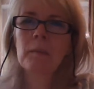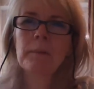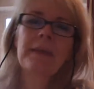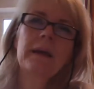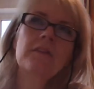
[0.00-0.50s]

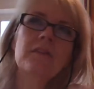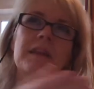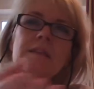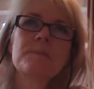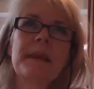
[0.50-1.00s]
but that doesn't
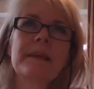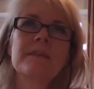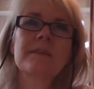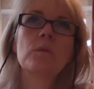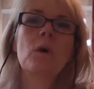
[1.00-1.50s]
explain,
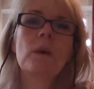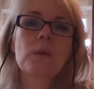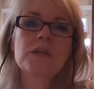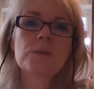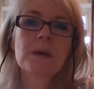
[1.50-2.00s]
does it, why
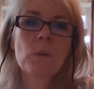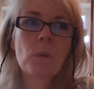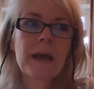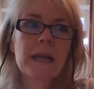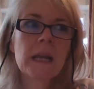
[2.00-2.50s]
we do it
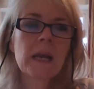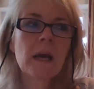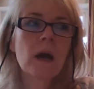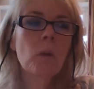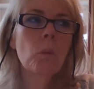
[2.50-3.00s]

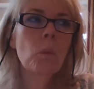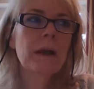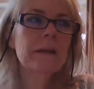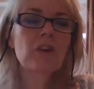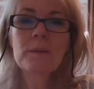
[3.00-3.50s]

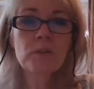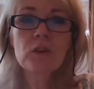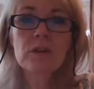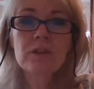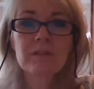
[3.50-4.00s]
when times are
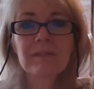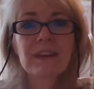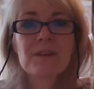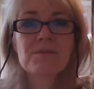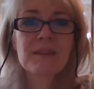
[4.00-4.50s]
good, you
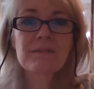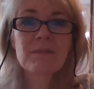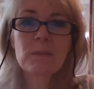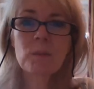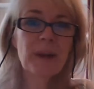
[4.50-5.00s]
know, when
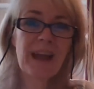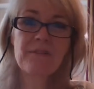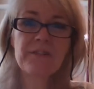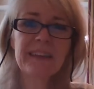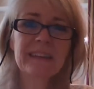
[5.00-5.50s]
we want to
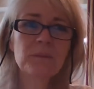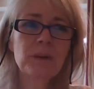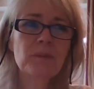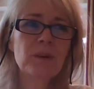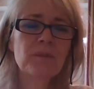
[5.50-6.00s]
have fun,
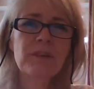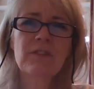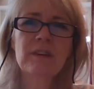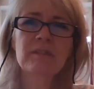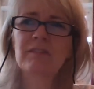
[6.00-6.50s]
we
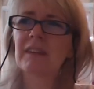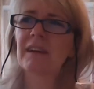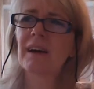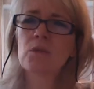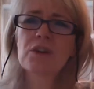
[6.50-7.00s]
feel, well,
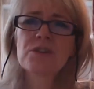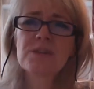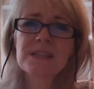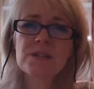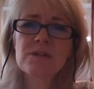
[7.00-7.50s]
I want to
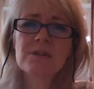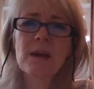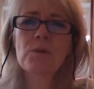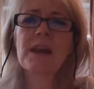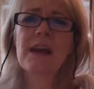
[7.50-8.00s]
do it too, and
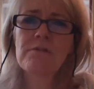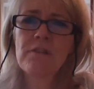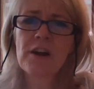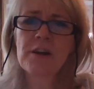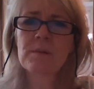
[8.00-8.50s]
I want to have
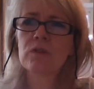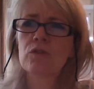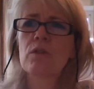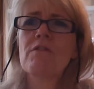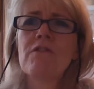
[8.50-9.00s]
fun, because
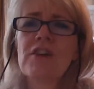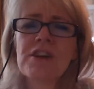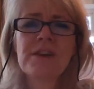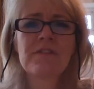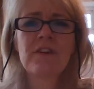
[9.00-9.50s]
it's not
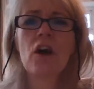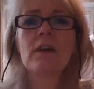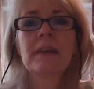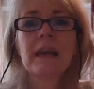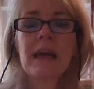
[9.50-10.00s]
fun if I
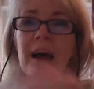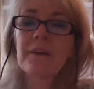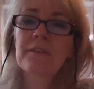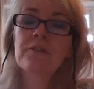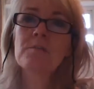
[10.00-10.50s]
can't.
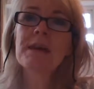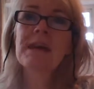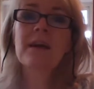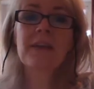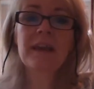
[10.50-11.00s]
And for
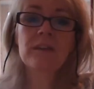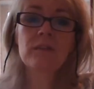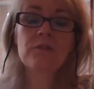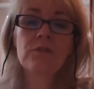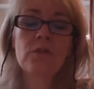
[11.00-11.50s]
me, I think it's
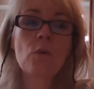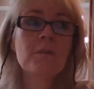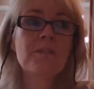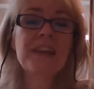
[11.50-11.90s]
a form of